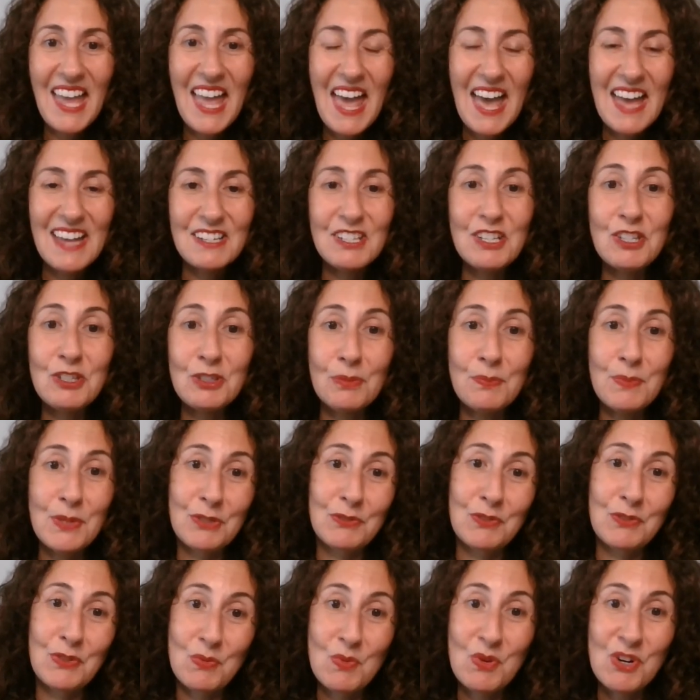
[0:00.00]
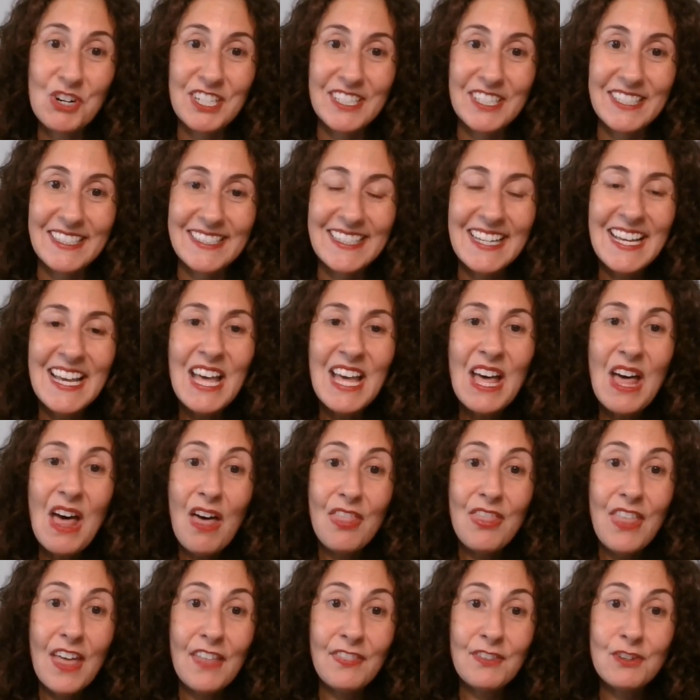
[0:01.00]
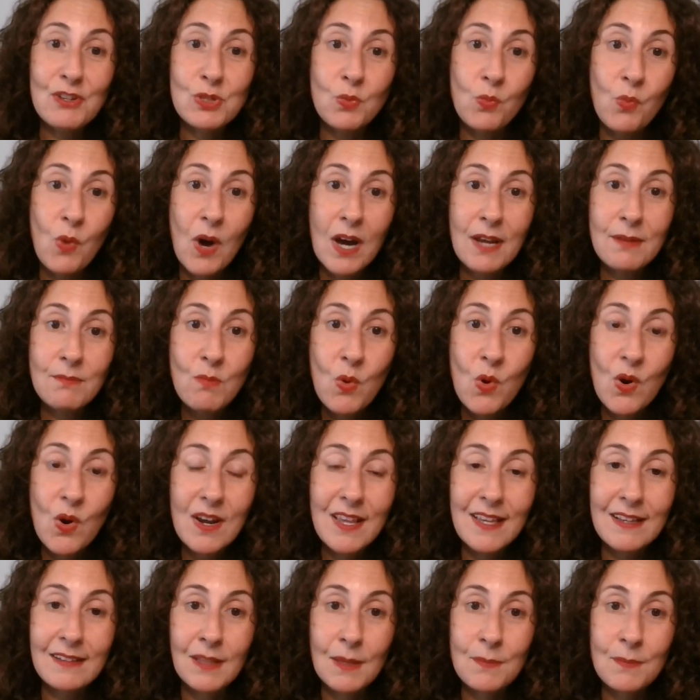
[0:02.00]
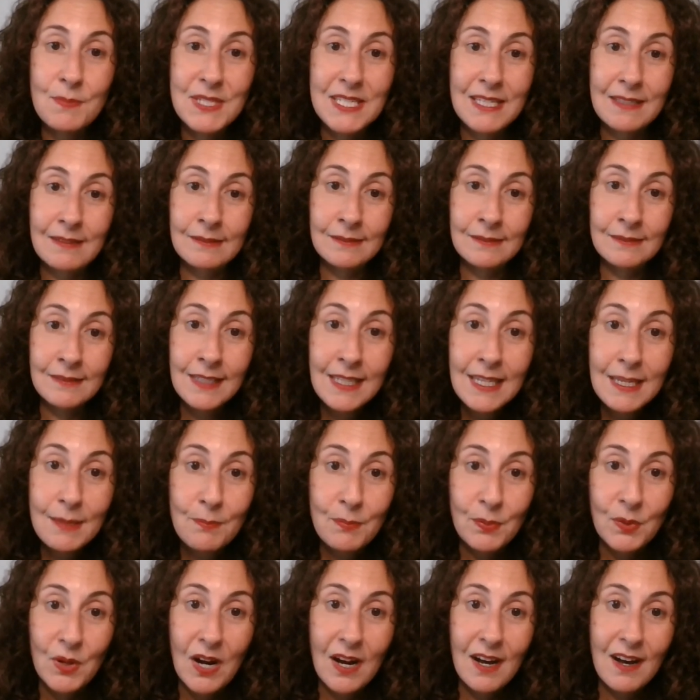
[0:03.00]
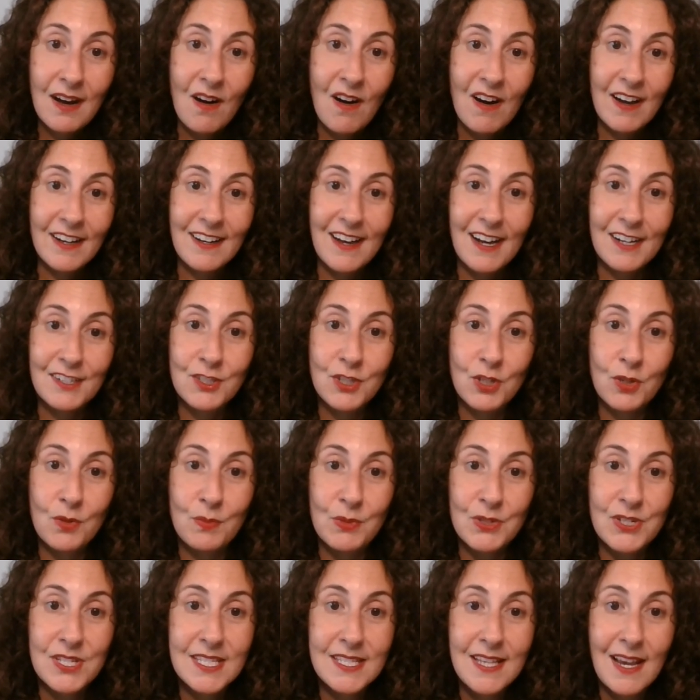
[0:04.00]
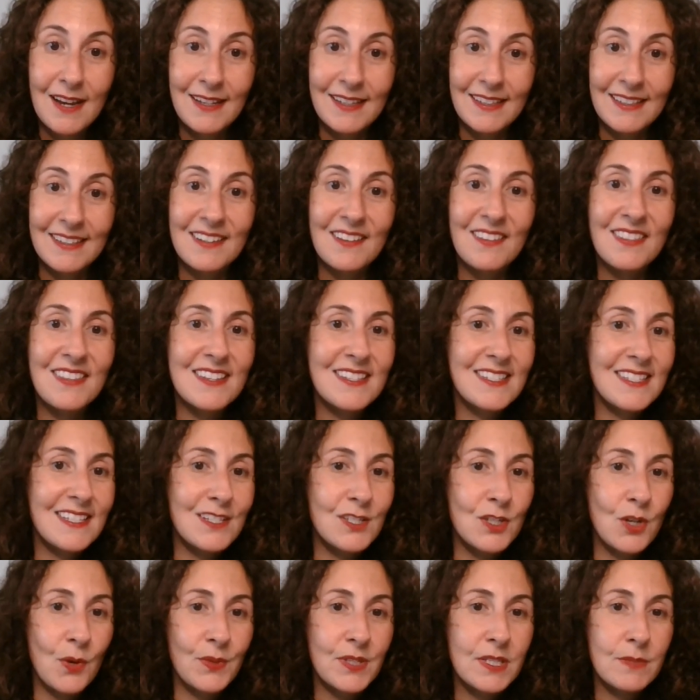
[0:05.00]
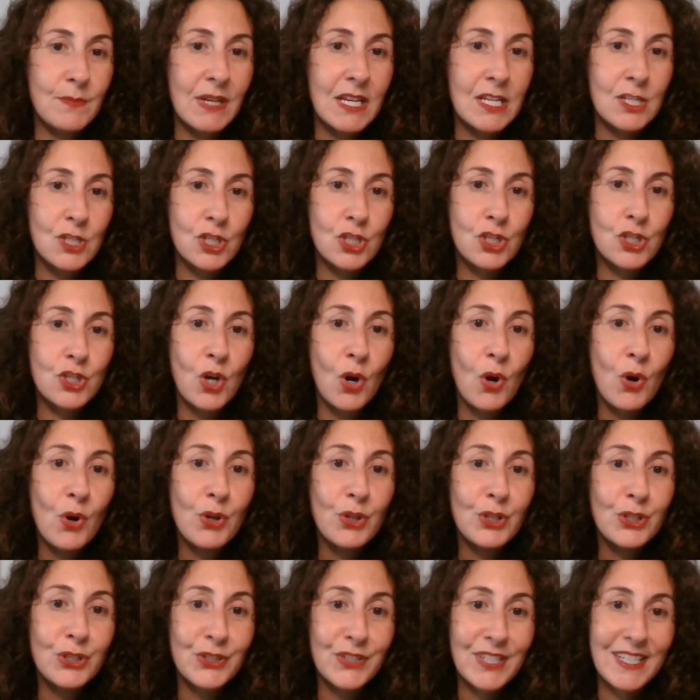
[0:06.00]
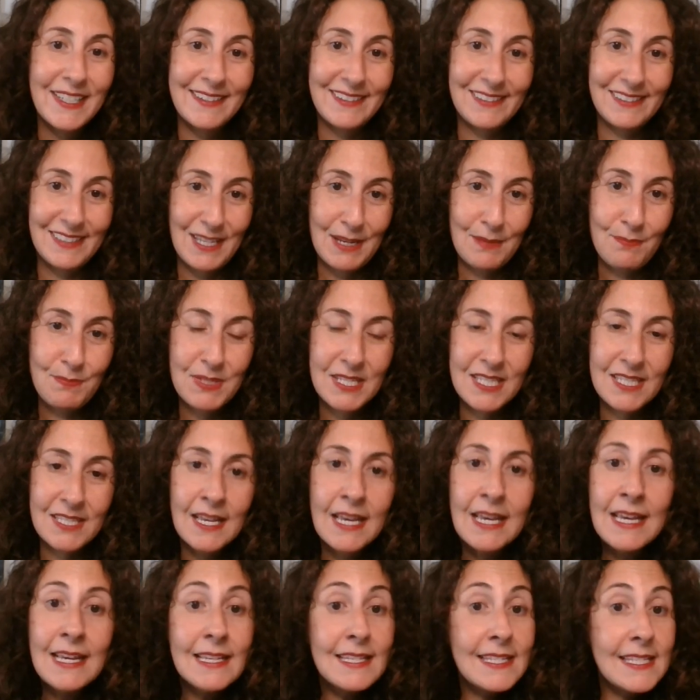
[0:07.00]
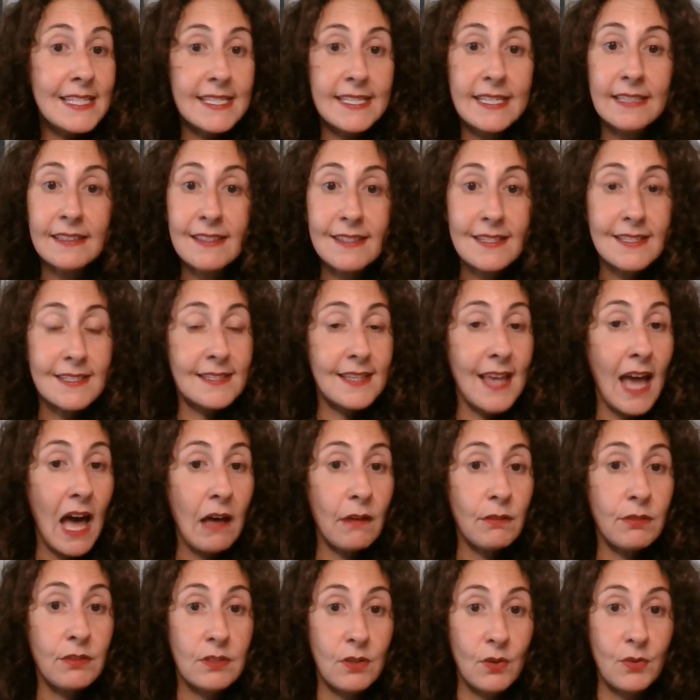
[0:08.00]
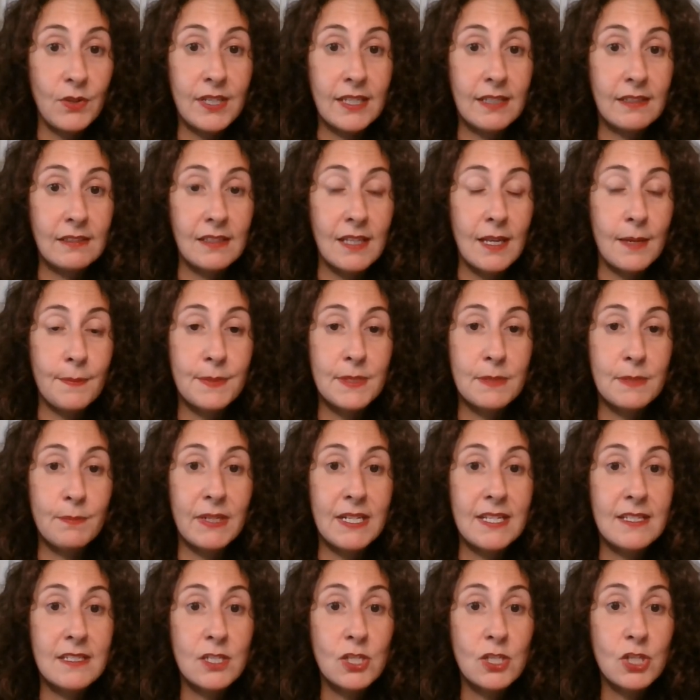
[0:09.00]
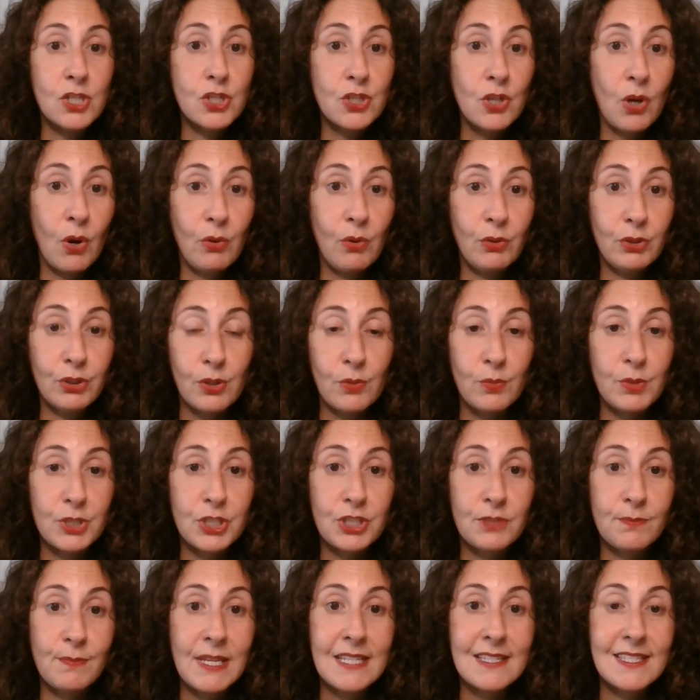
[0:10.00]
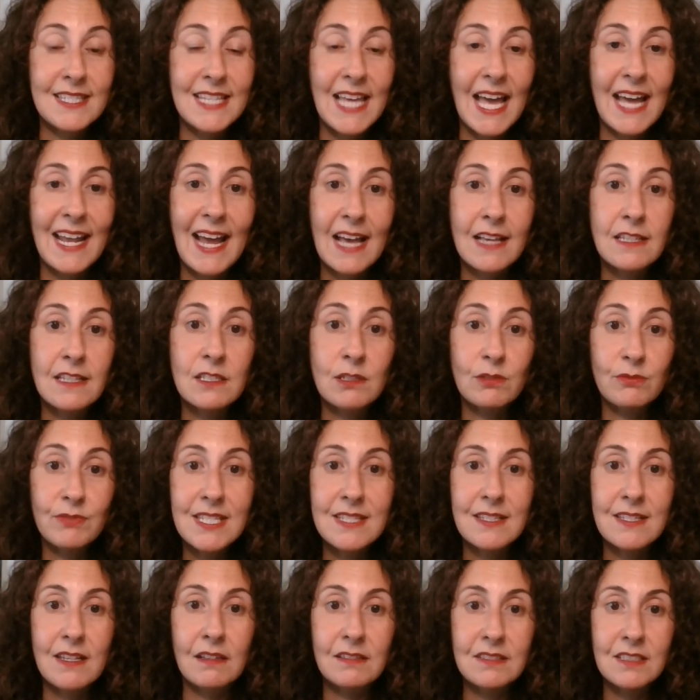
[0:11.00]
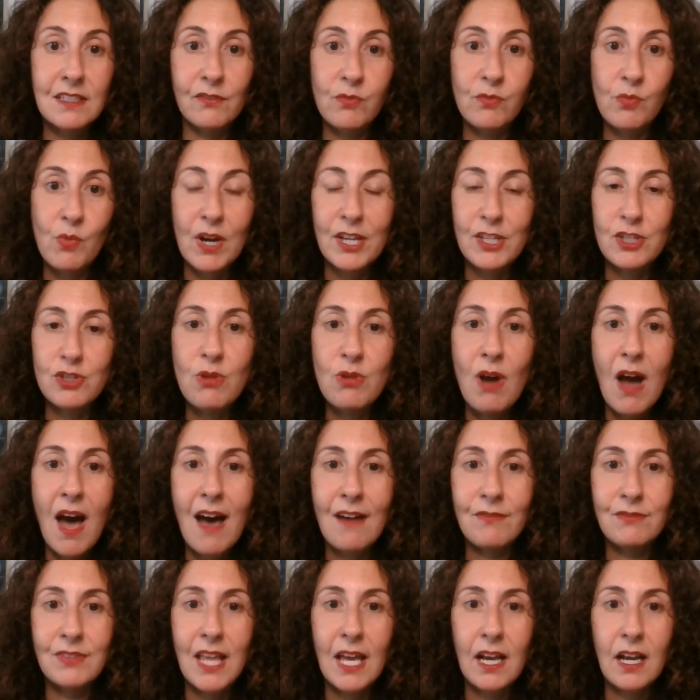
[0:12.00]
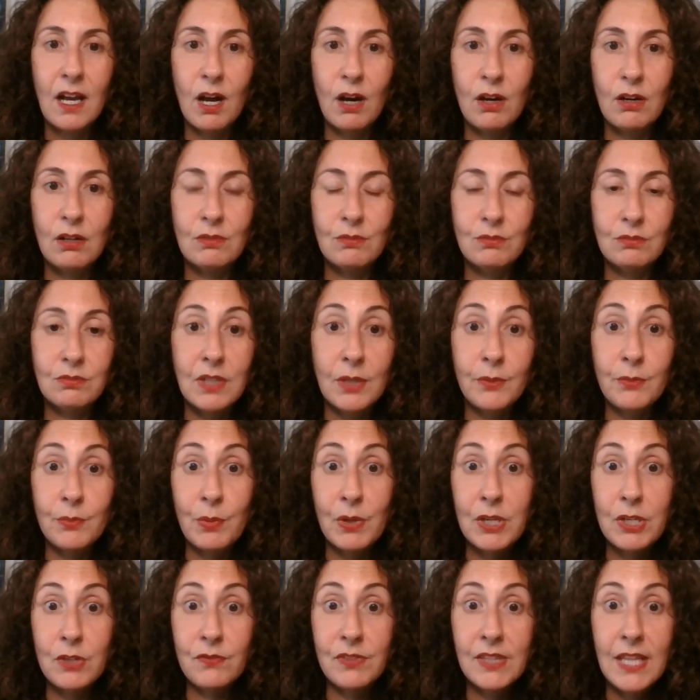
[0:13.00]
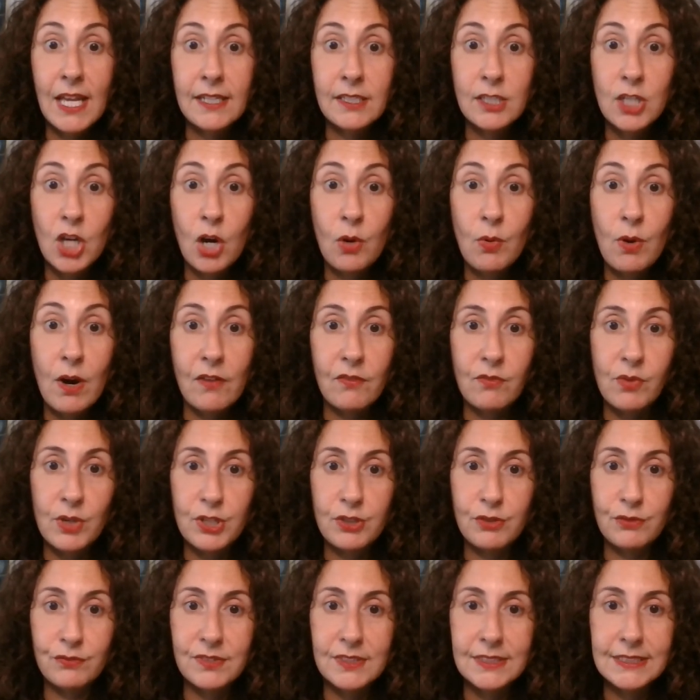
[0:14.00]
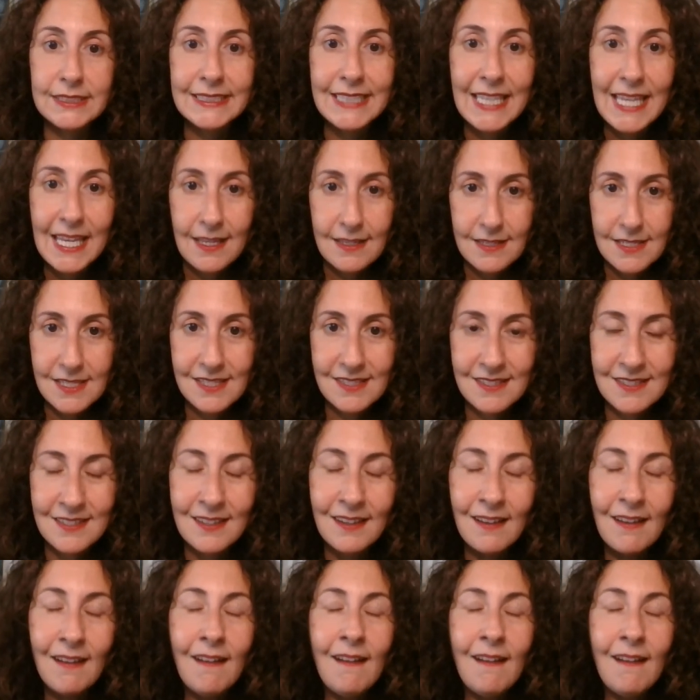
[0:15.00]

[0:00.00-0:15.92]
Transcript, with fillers: and you'll be rewarded. Then there's one more eclipse in Libra on October second. This is going to be a solar eclipse. Still a South Node eclipse, but it's a solar, which means that as a result of what you have let go, what you've let go of, what you've released